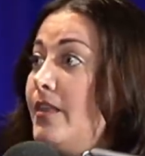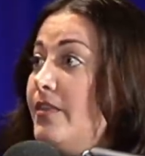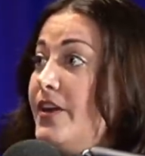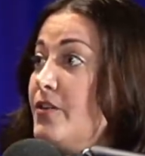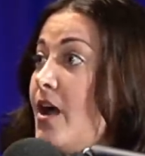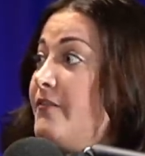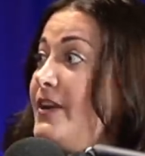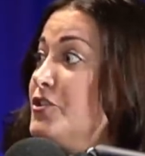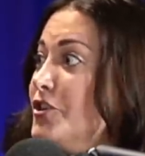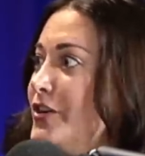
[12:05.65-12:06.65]
They're not
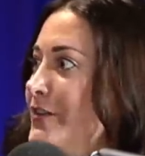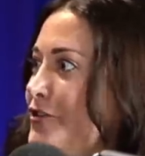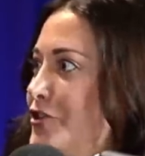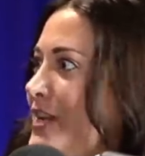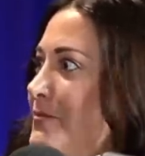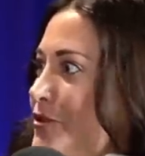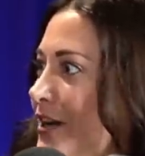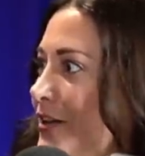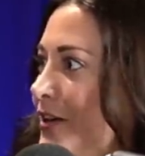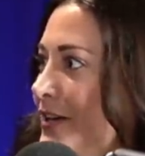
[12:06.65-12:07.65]
featured in the Shazam
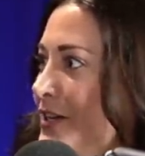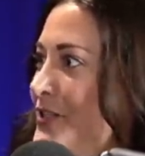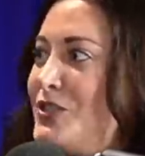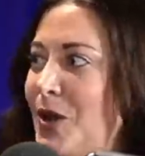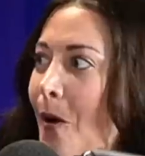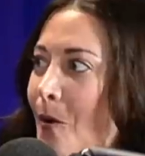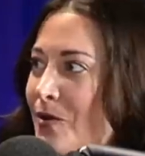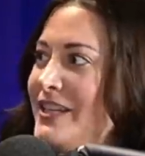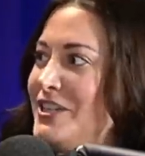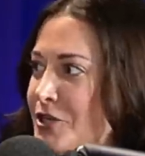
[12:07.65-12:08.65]
trailer. It's the
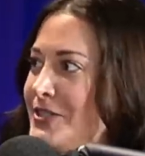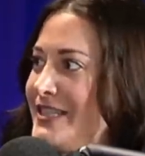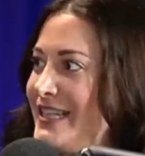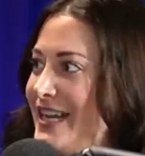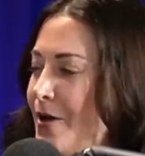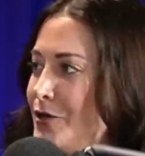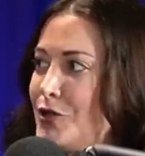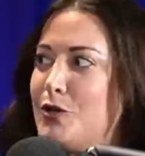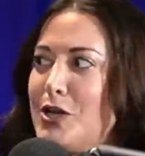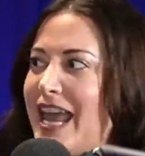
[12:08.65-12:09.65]
only Justice League character
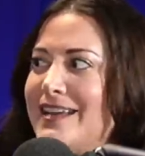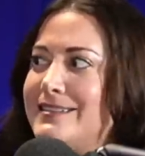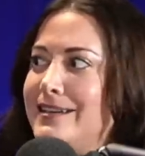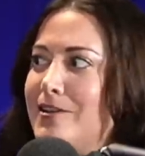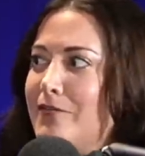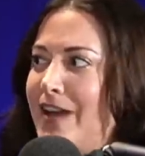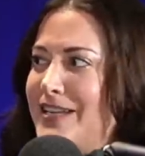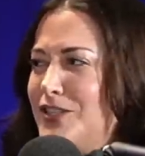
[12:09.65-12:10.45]
who you can't see their face.